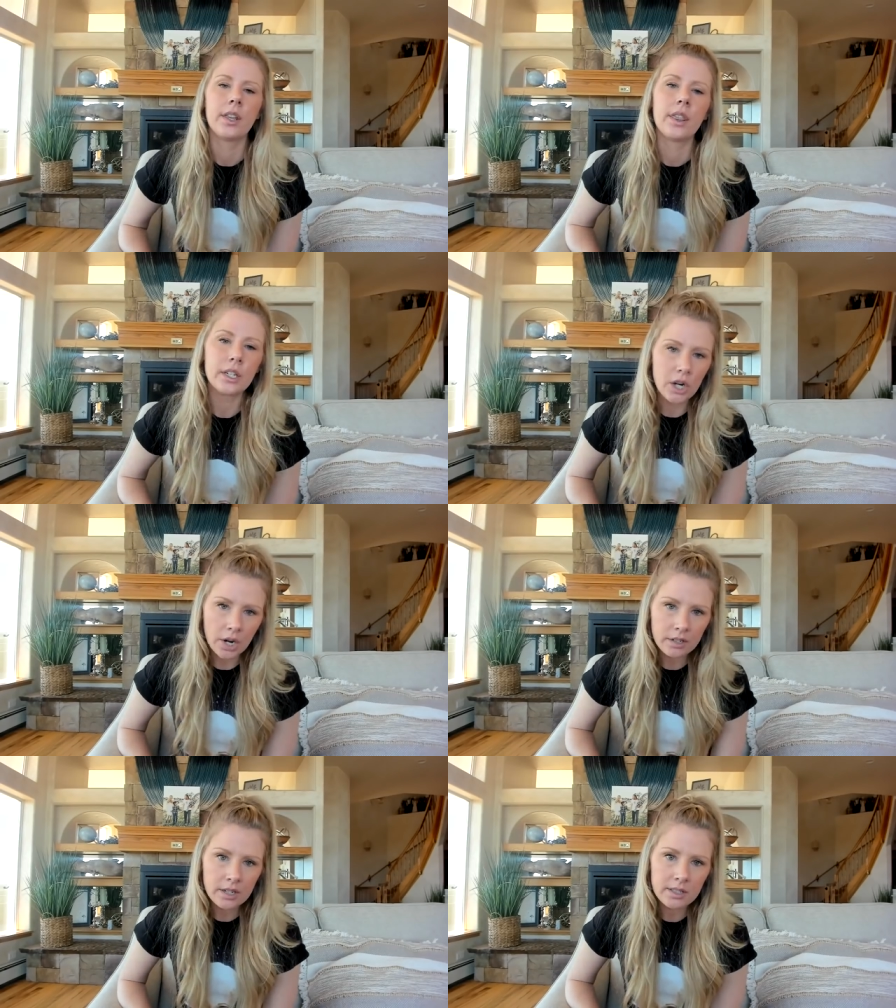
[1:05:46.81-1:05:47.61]
The
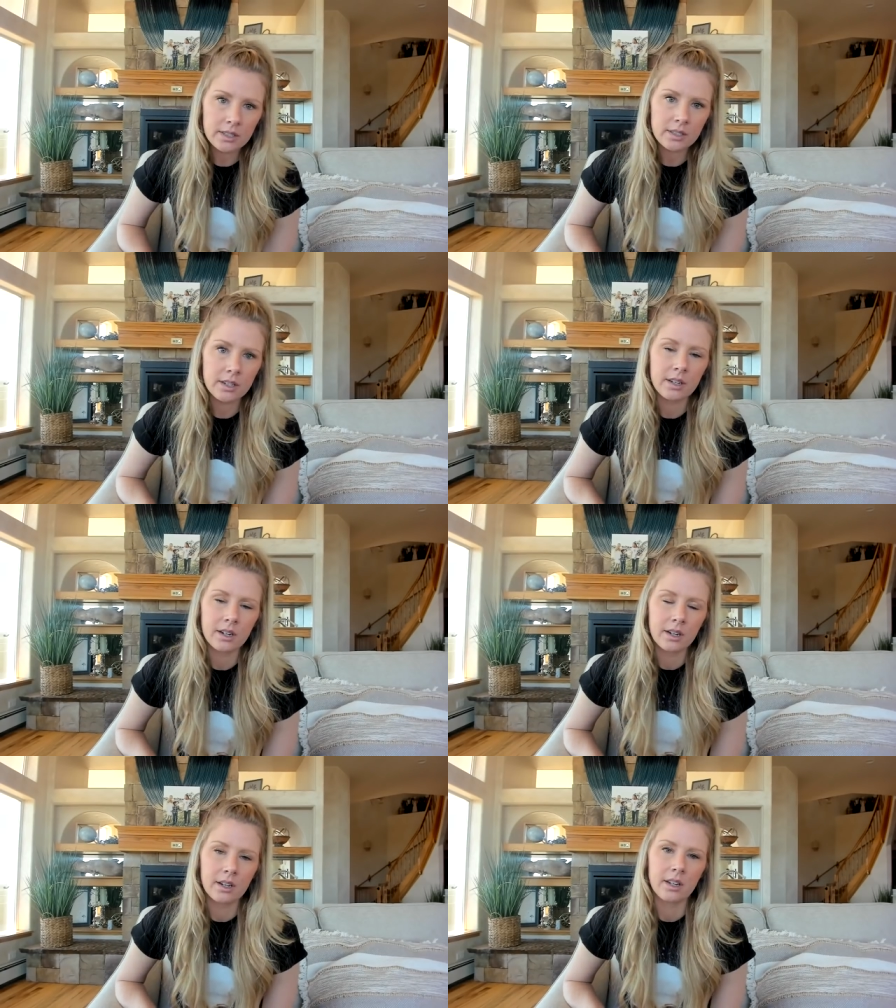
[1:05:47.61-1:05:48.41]
darkness
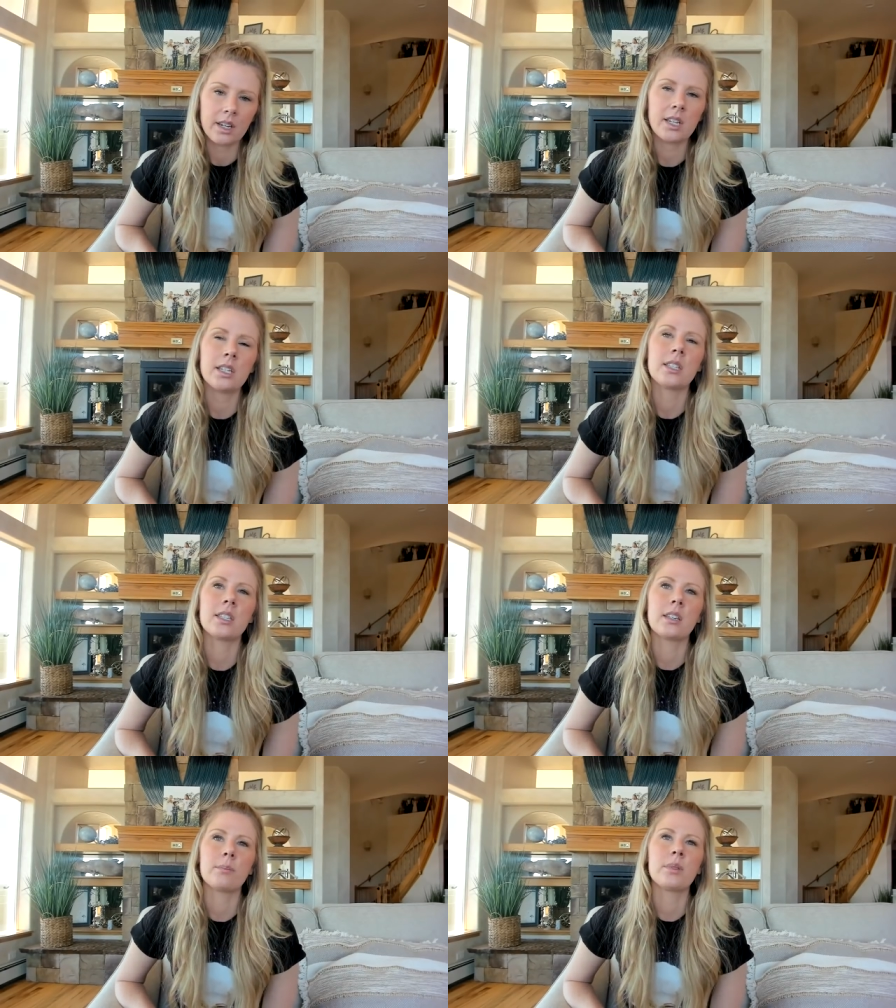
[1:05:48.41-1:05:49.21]

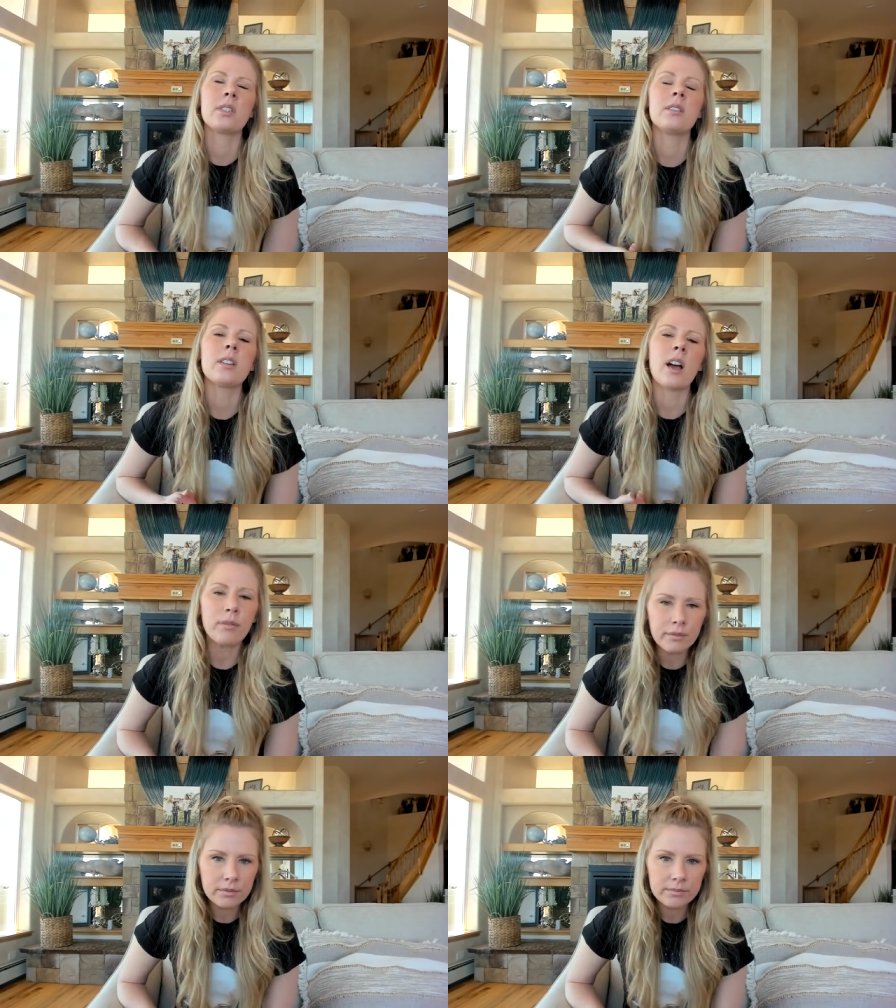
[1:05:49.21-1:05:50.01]
is
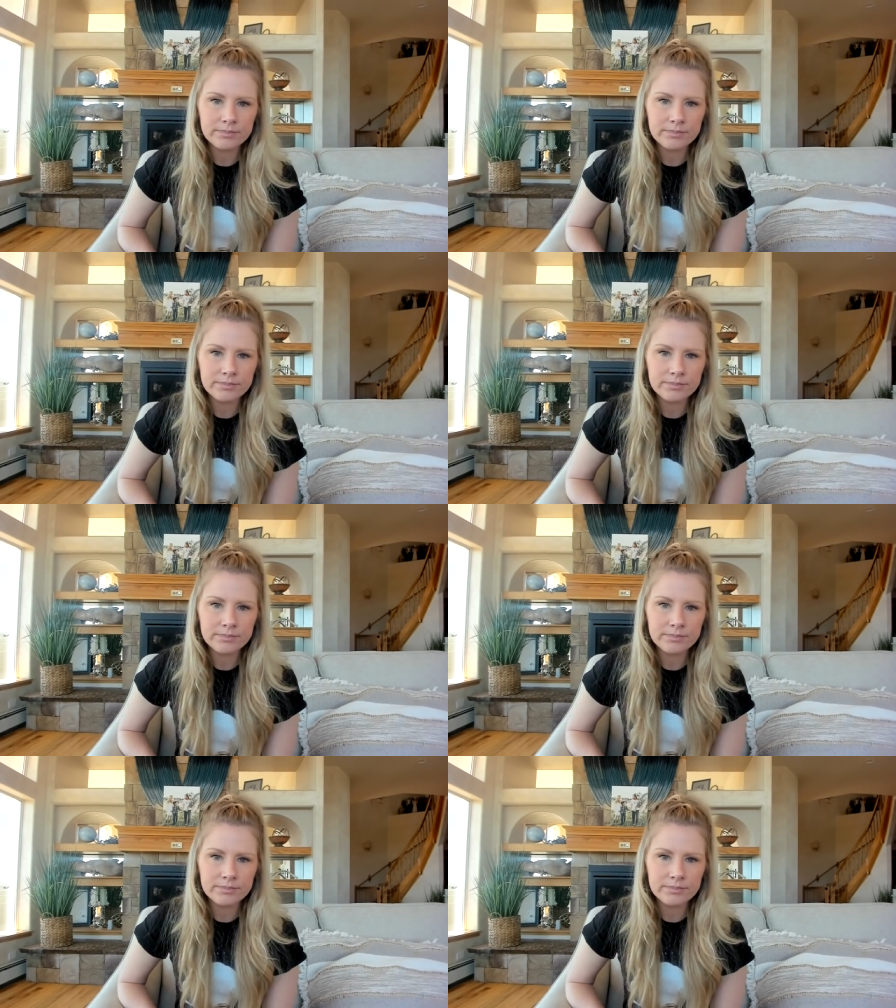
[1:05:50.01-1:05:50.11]
stuff